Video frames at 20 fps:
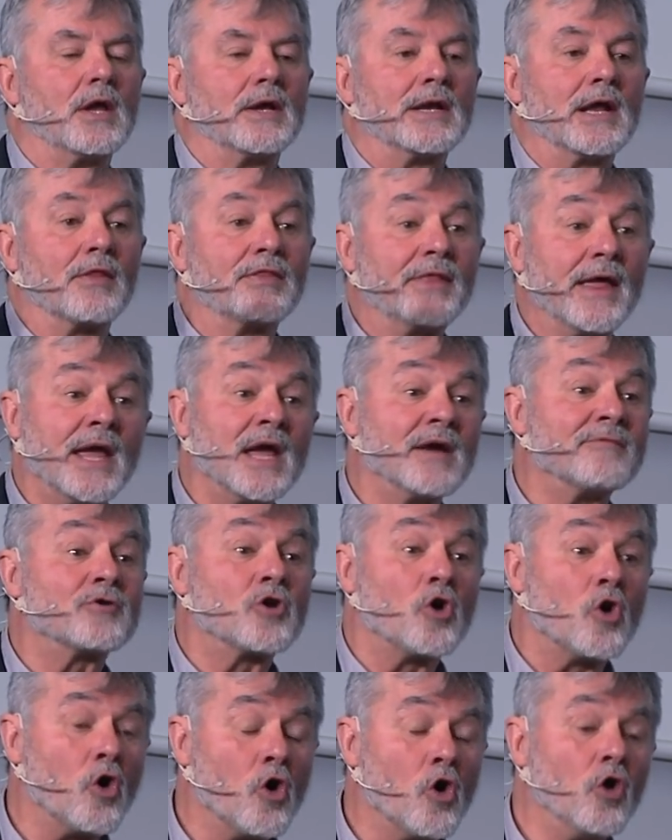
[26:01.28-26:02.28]
Now, they have
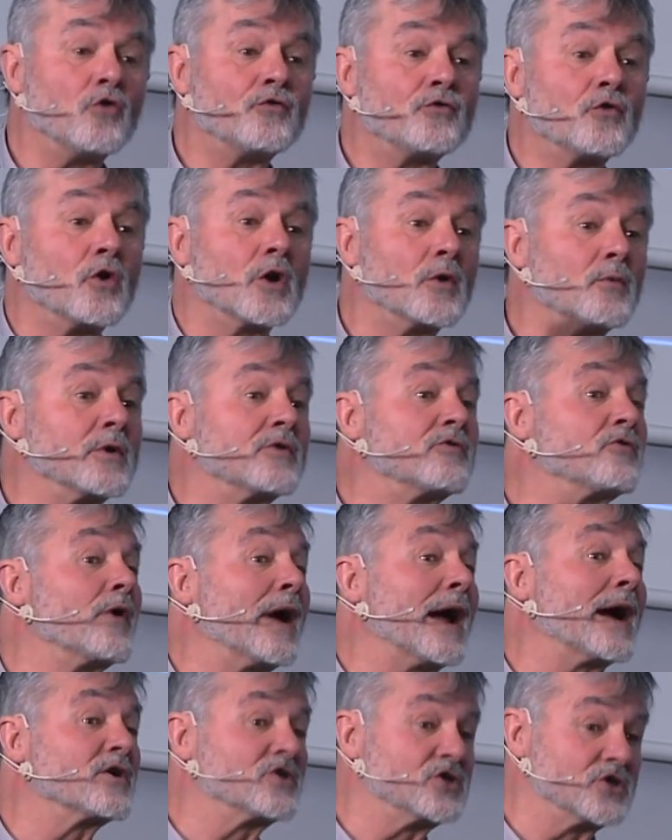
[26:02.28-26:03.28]
called for a
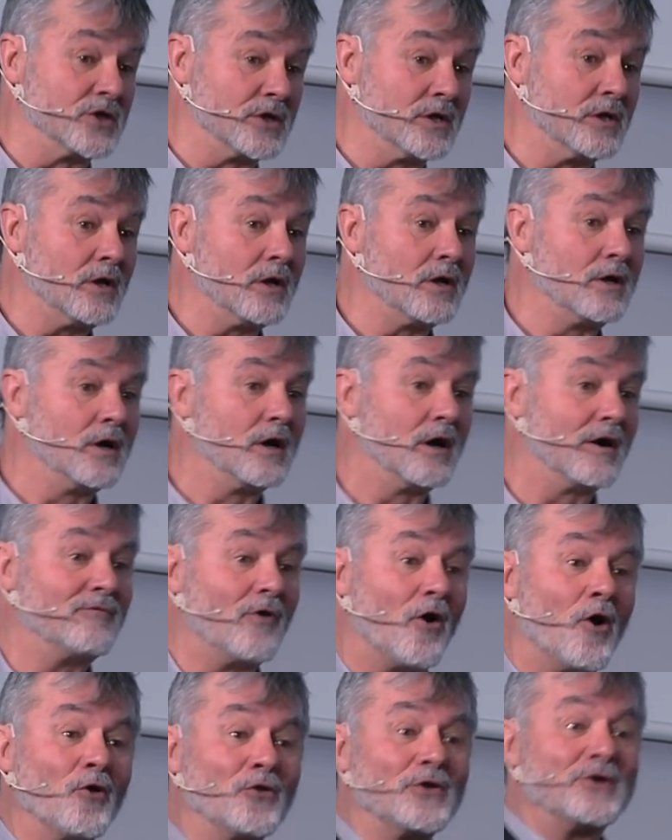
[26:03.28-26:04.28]
retraction of
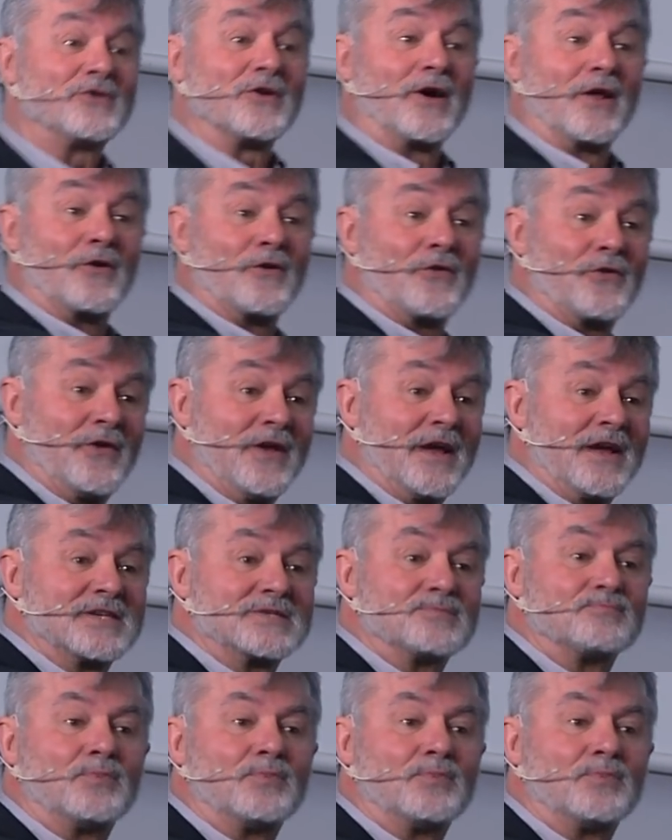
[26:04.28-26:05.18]
all these other things,